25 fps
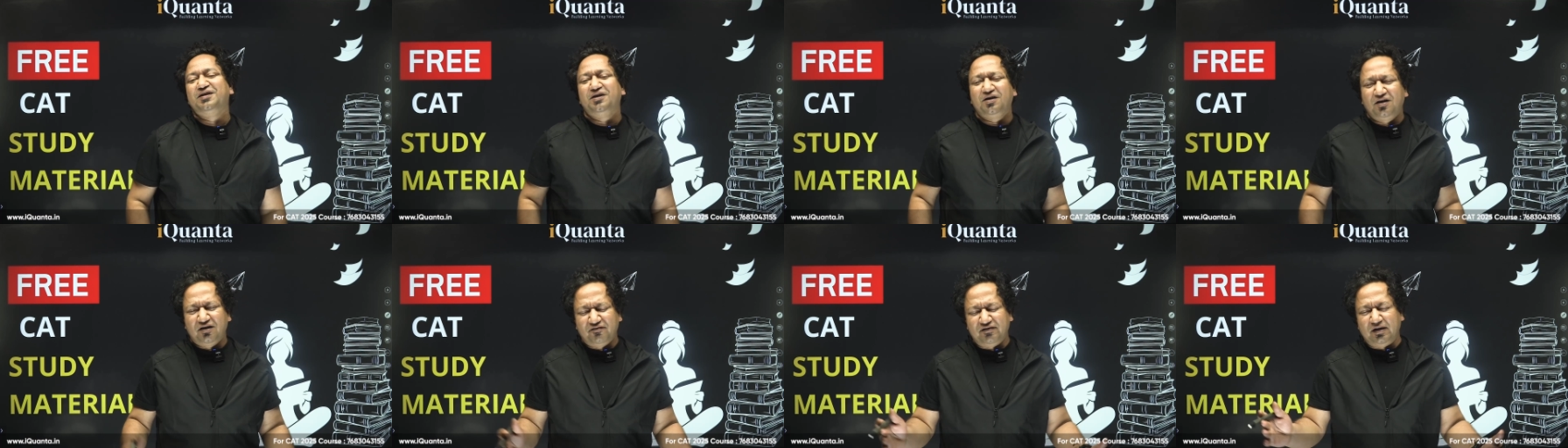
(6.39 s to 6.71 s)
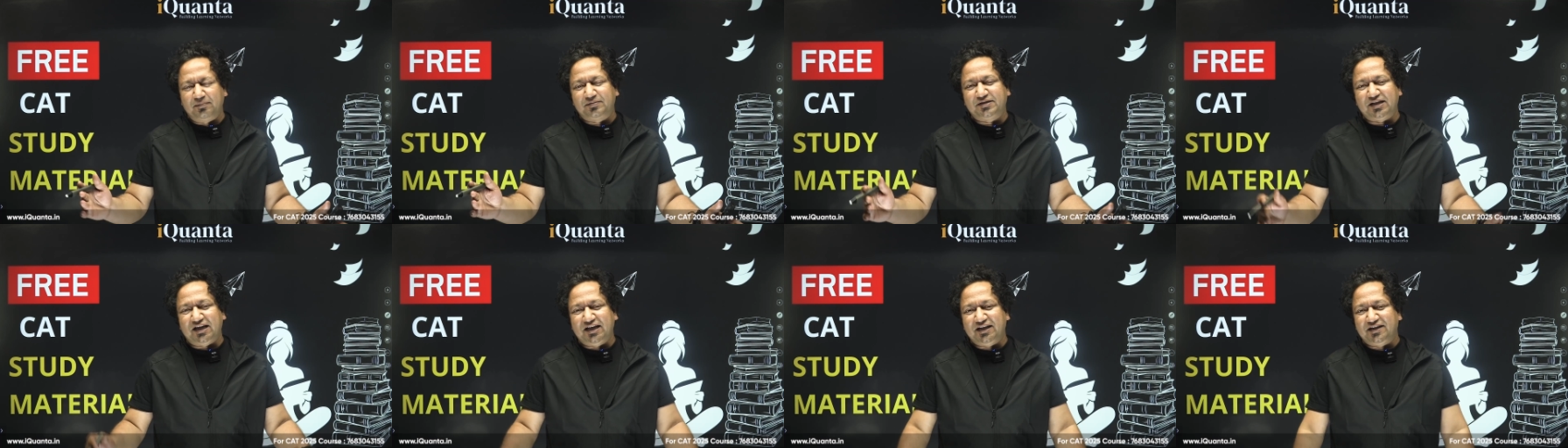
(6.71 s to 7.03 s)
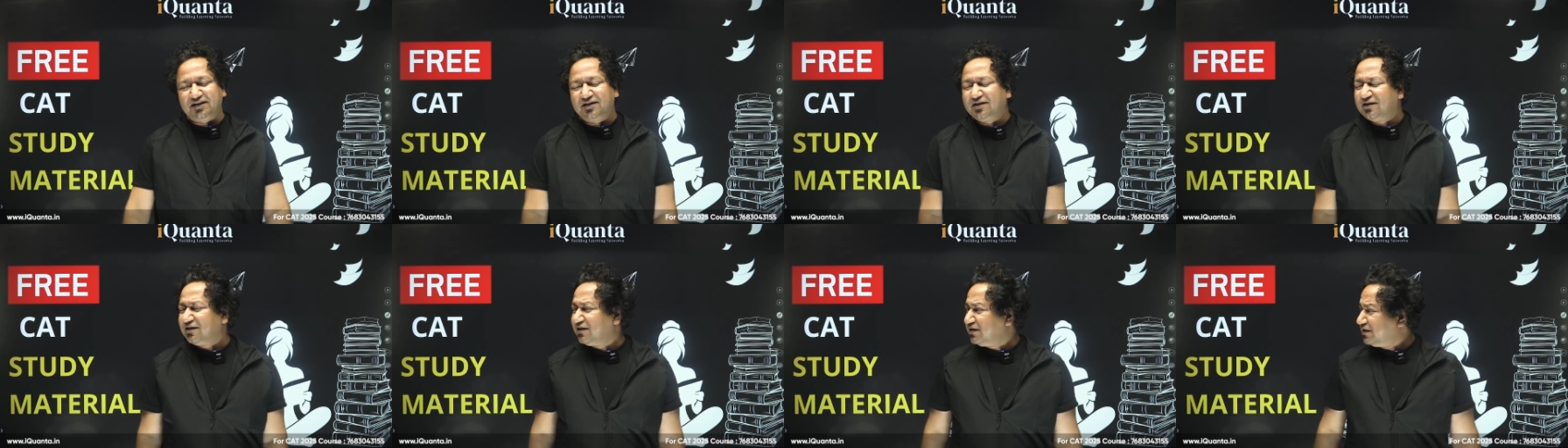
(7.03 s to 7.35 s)
website.
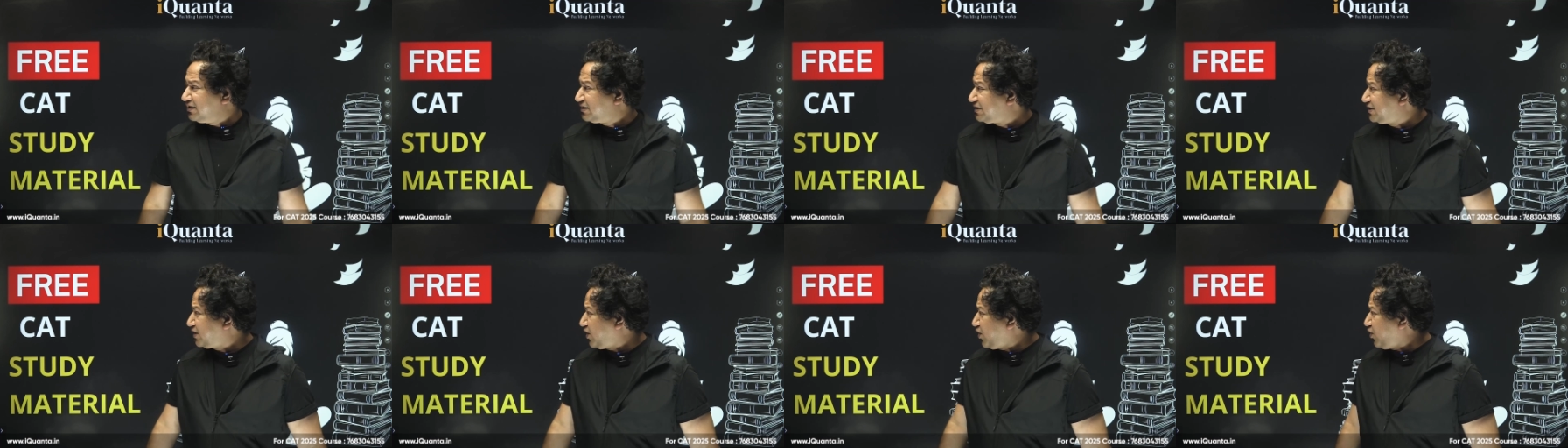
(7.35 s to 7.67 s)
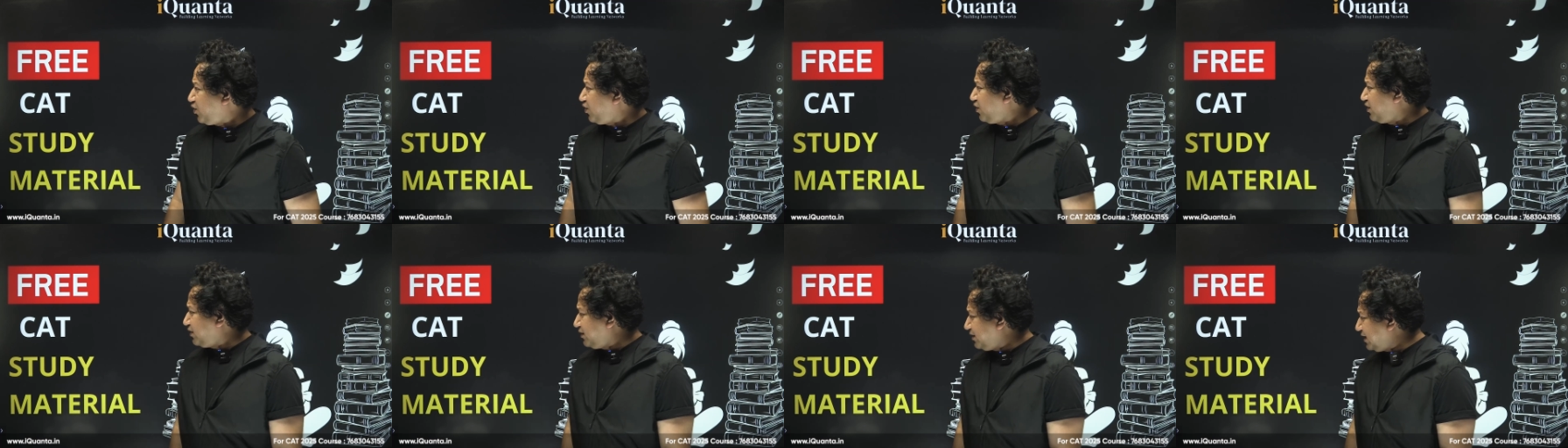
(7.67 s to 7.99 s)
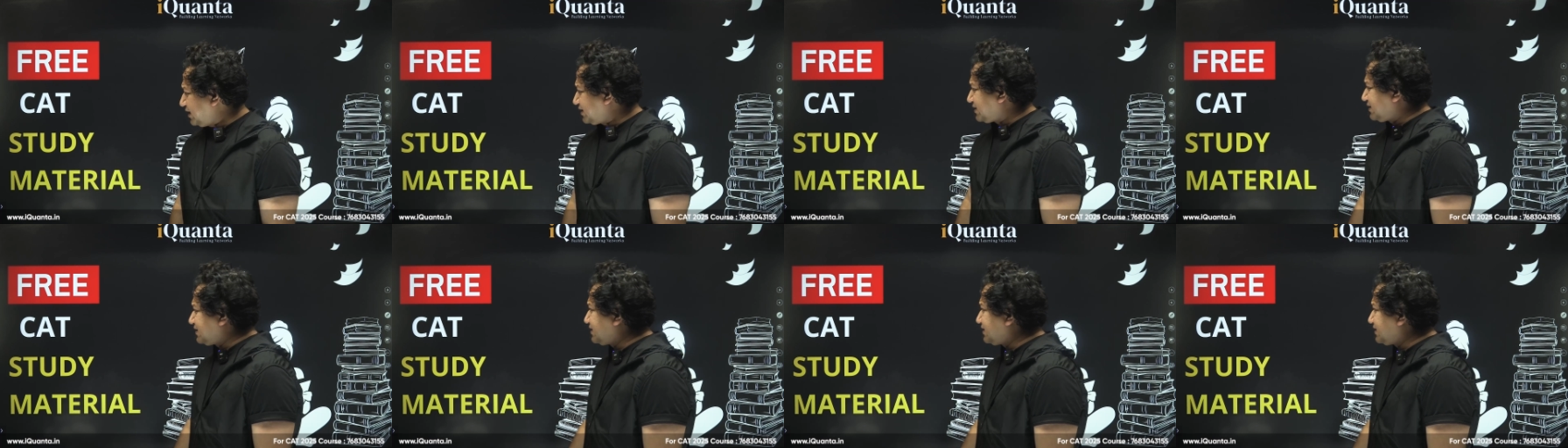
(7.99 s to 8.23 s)
So let's